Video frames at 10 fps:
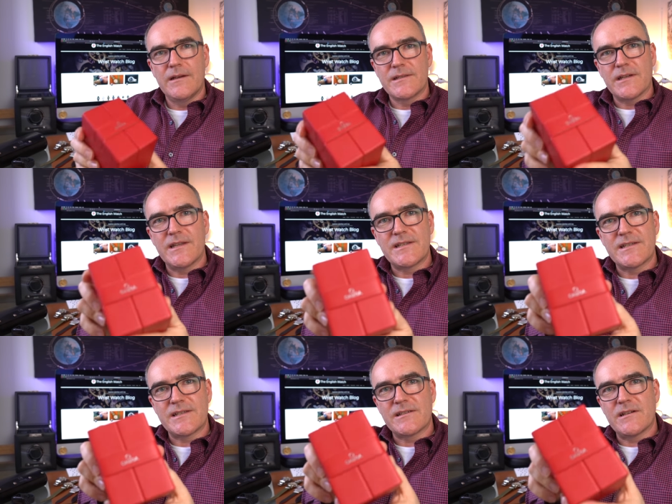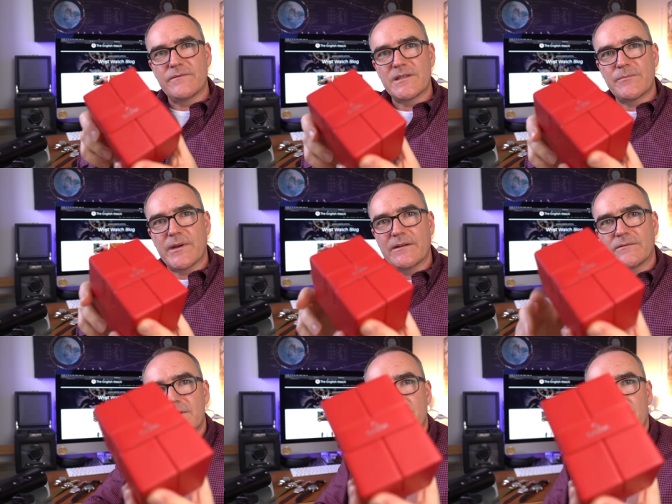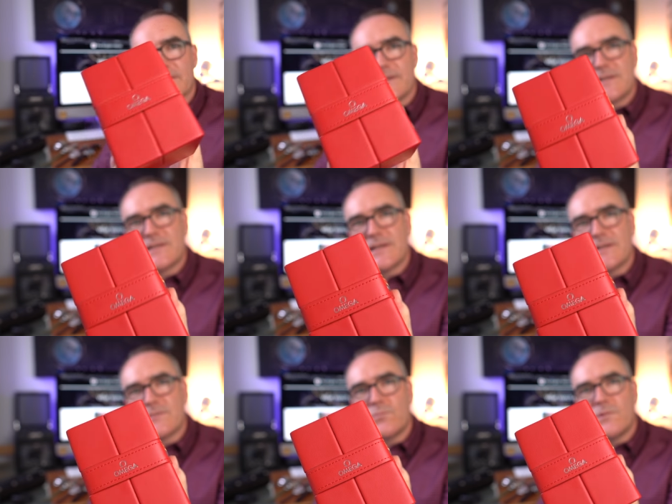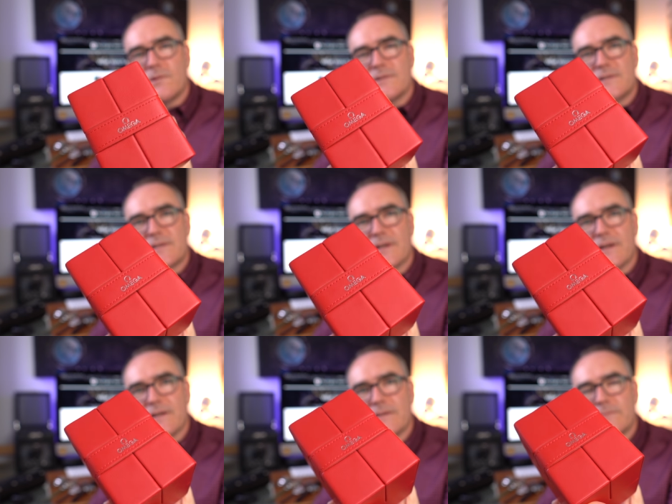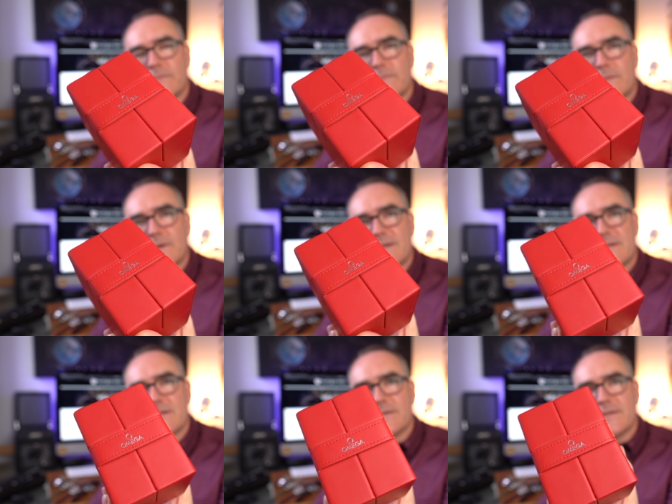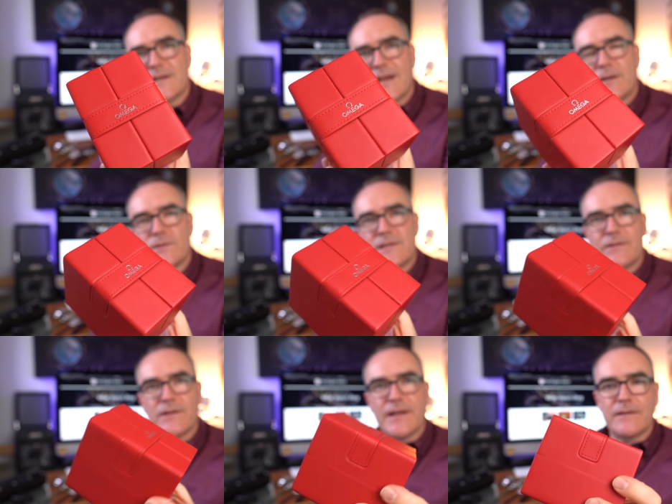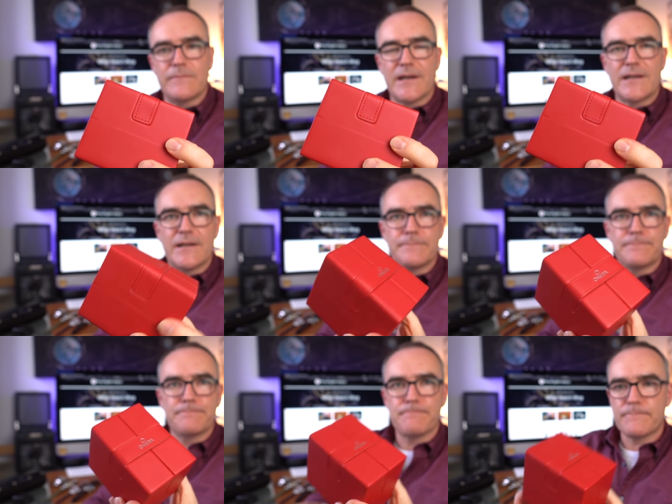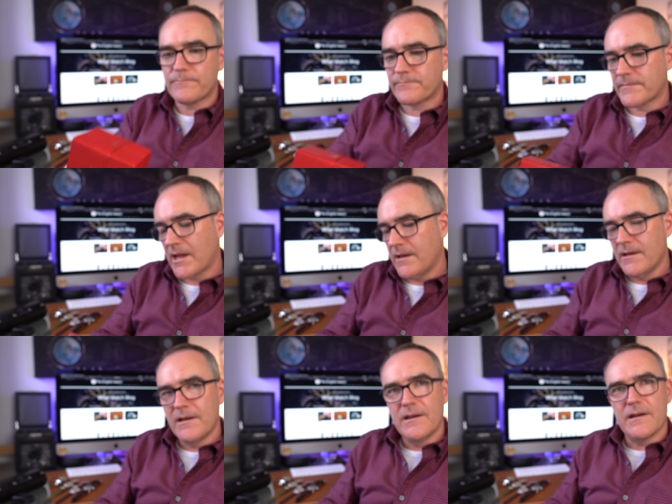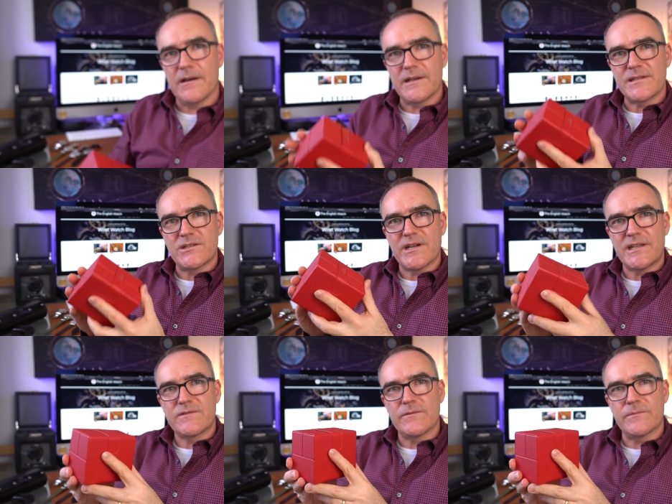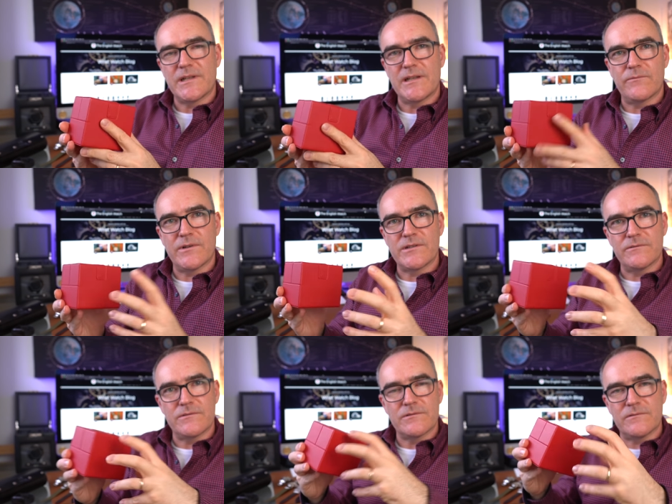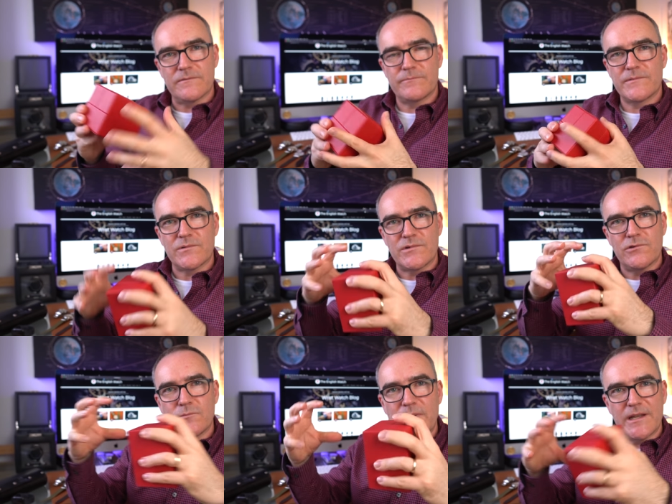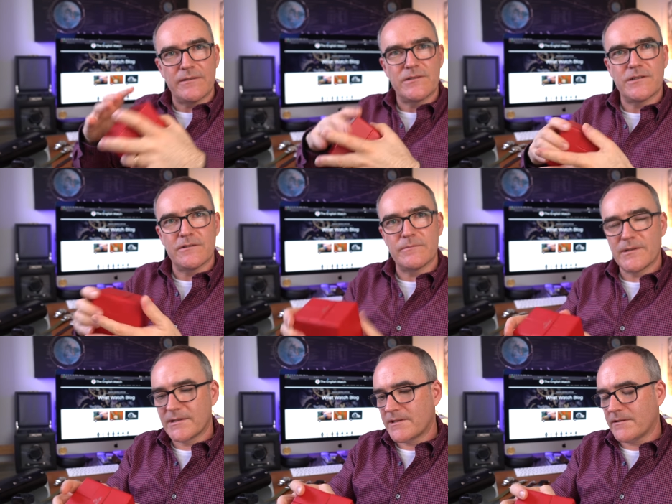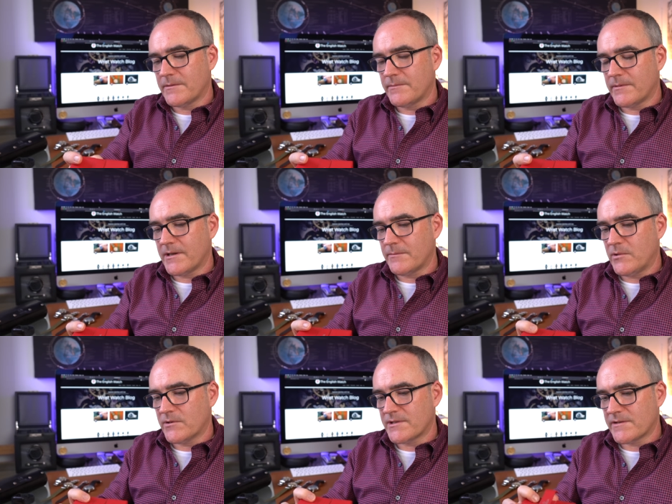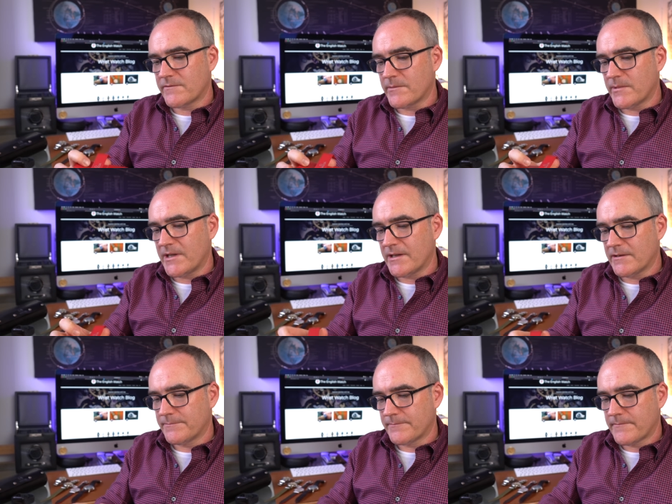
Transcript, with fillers: So this is a service pouch. Uh, this is what um, my son's Aquaterra came back in. Uh, it's changed from the original sort of, sort of torpedo tube type uh, boxes from Omega.